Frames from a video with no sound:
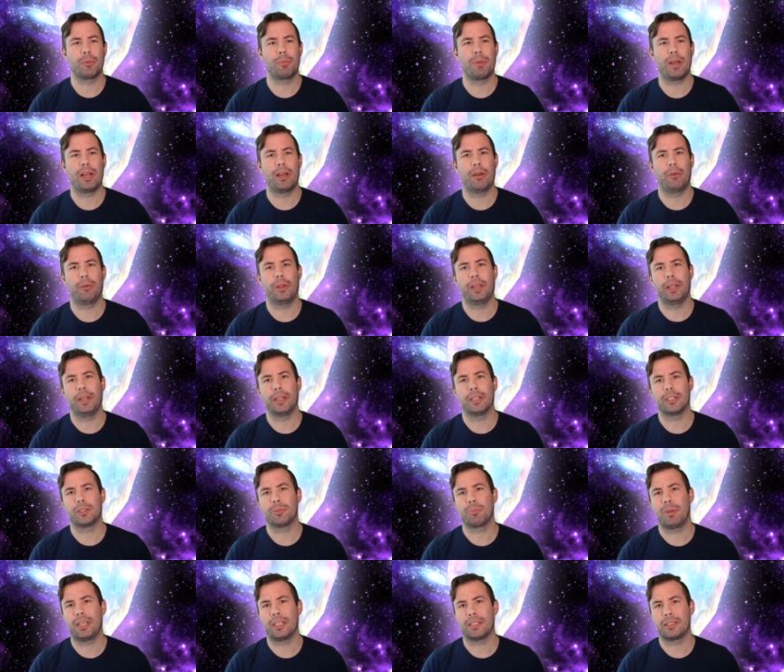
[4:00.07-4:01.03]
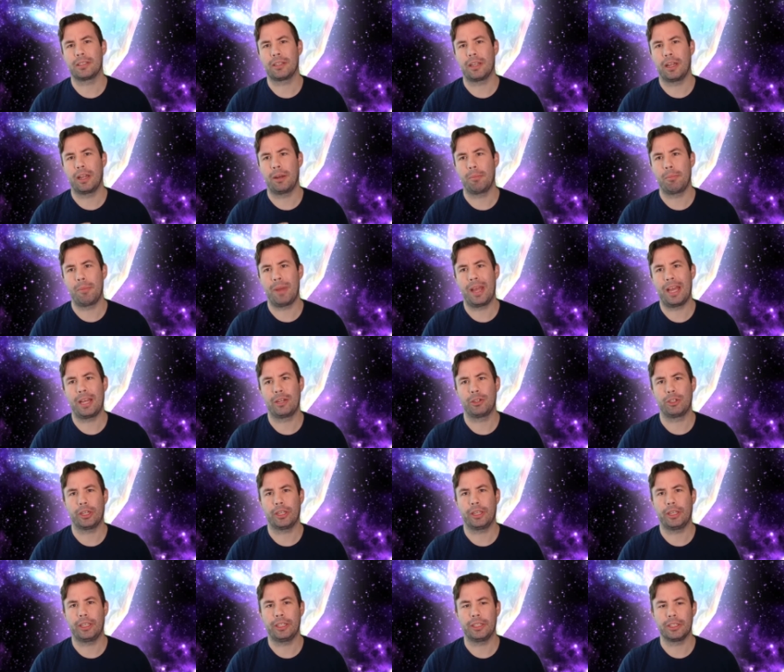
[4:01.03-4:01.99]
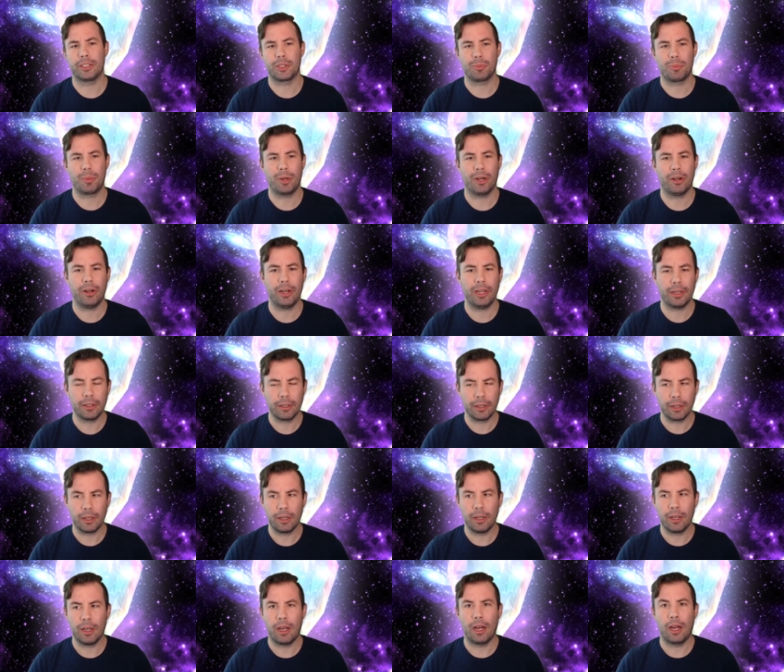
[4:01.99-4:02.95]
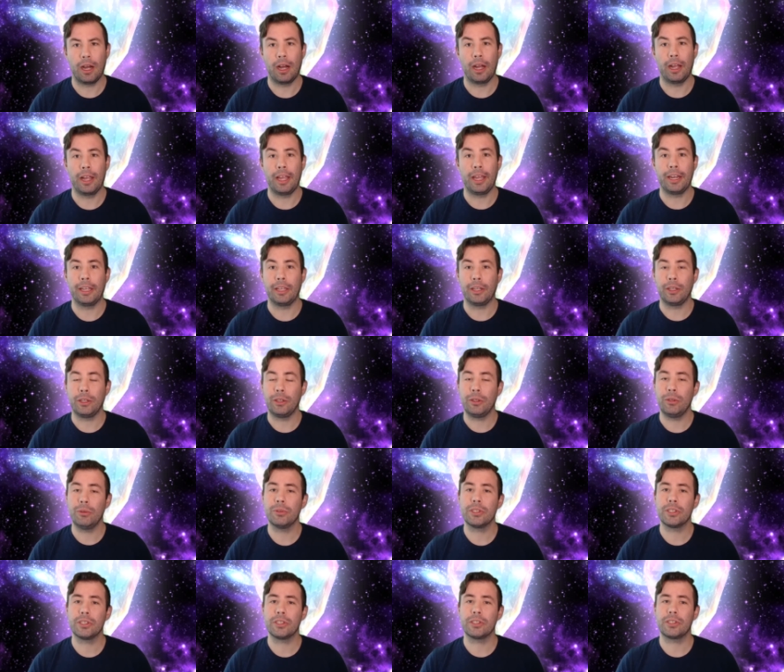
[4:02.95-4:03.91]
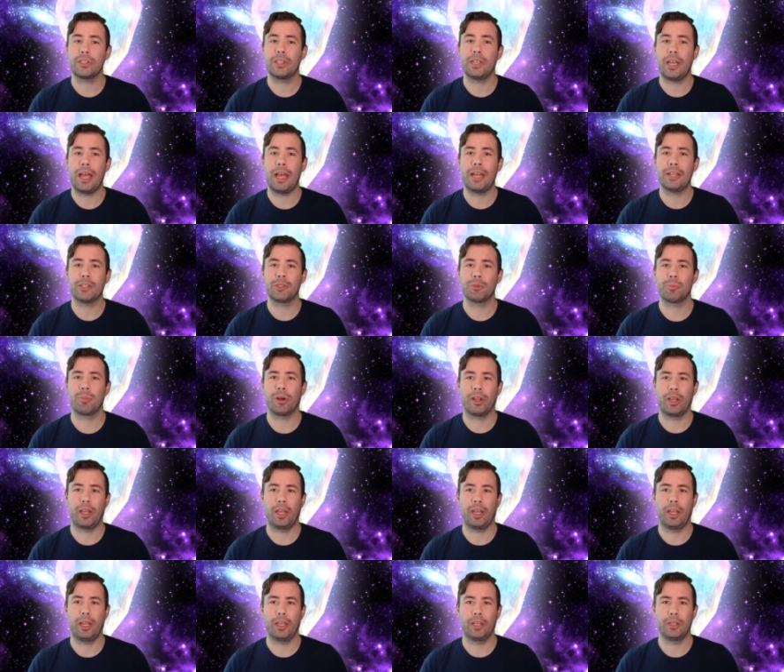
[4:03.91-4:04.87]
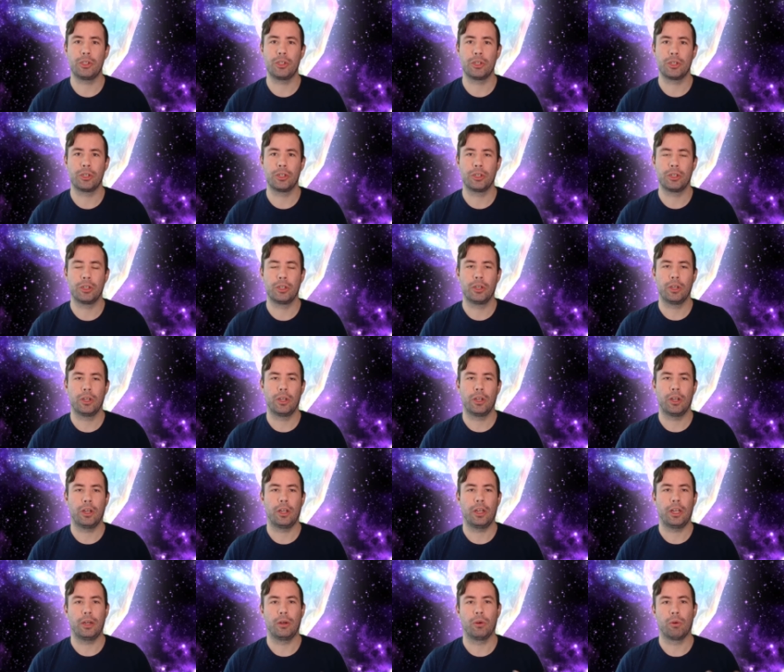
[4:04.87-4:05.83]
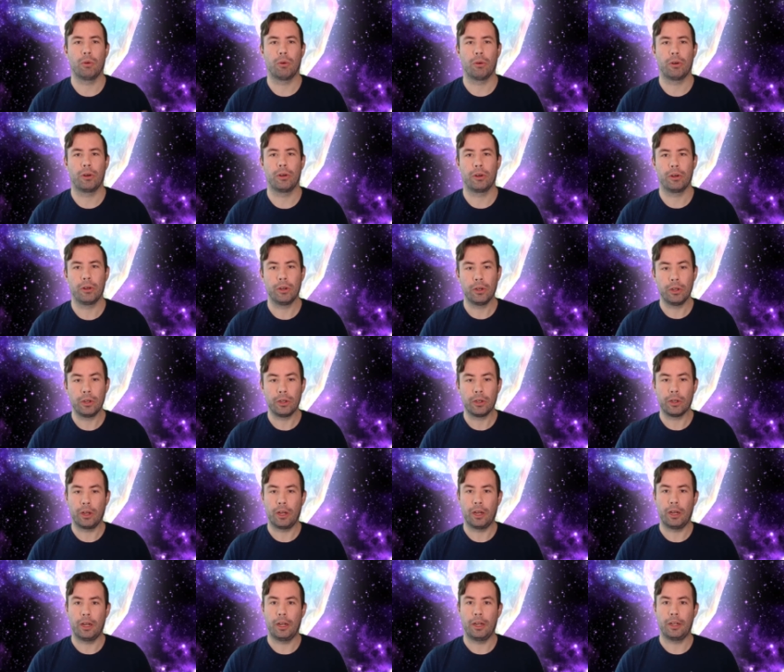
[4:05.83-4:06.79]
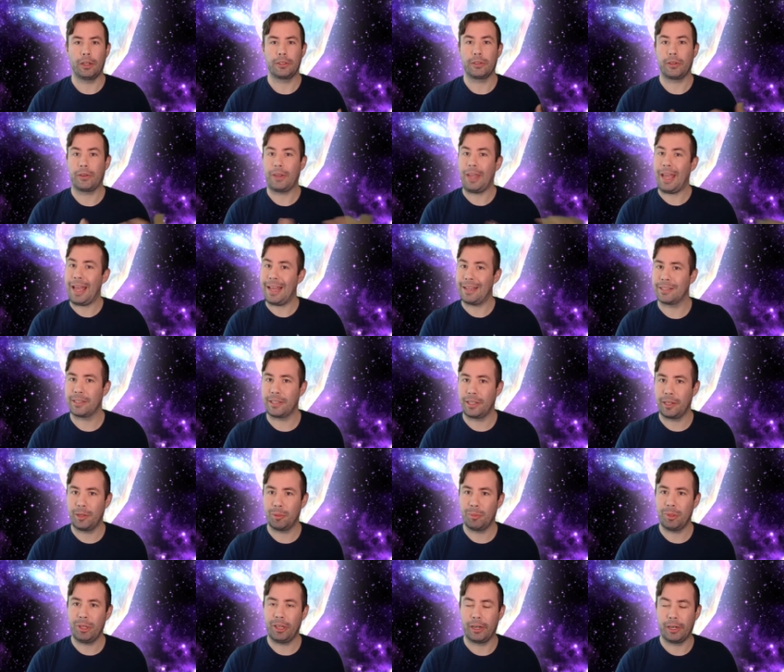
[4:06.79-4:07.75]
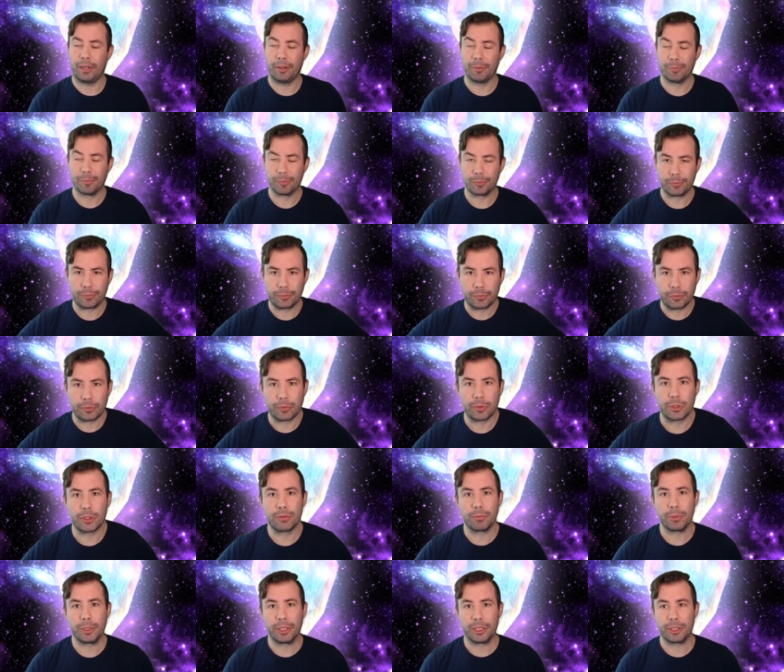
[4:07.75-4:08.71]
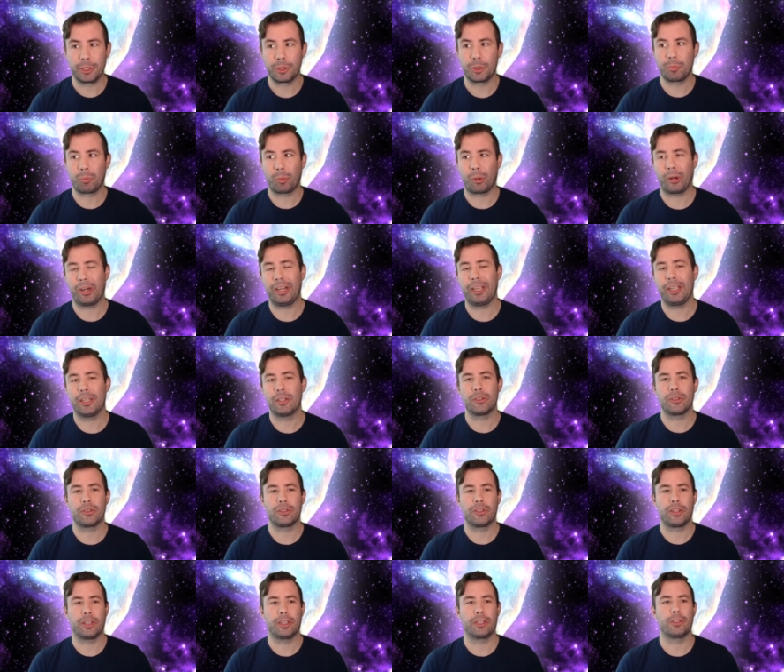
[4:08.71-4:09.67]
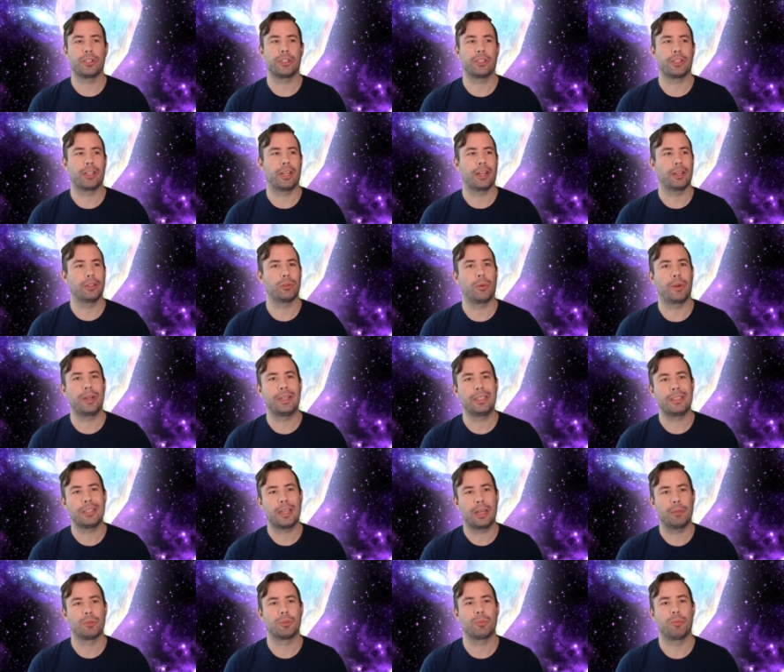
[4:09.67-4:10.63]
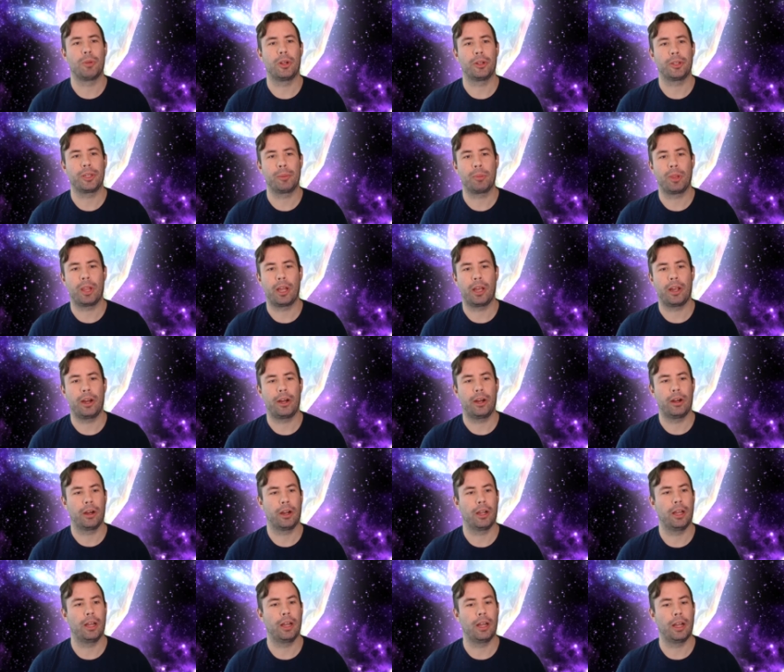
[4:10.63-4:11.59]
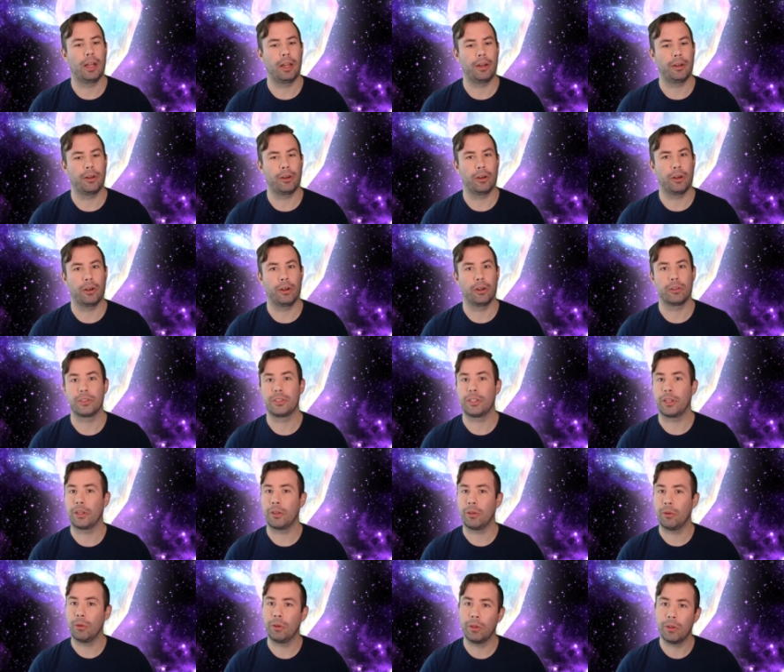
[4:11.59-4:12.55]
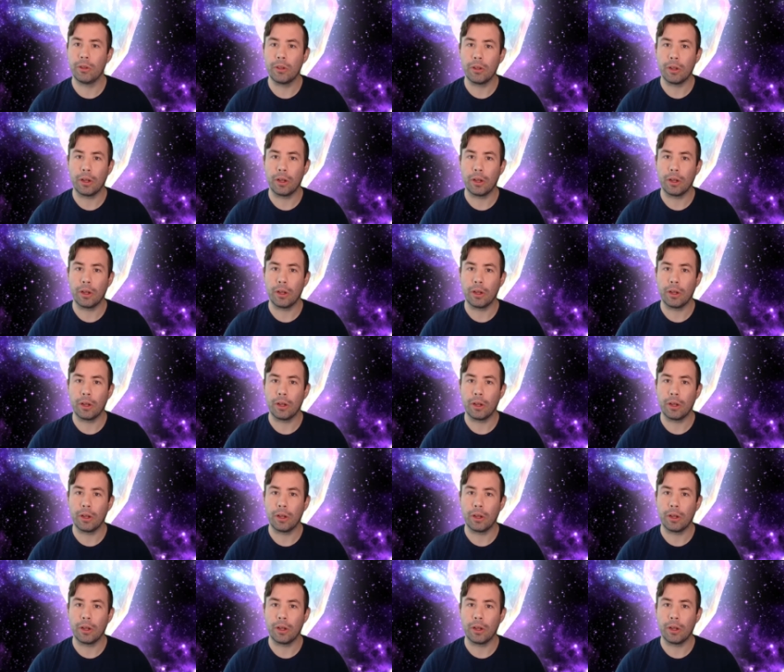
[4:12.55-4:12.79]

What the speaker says: amount, and it's based on magic in spirit. And it uses the Esper gauge in order to cast the ability. It's pretty interesting. She's got a 20 times multiplier on her single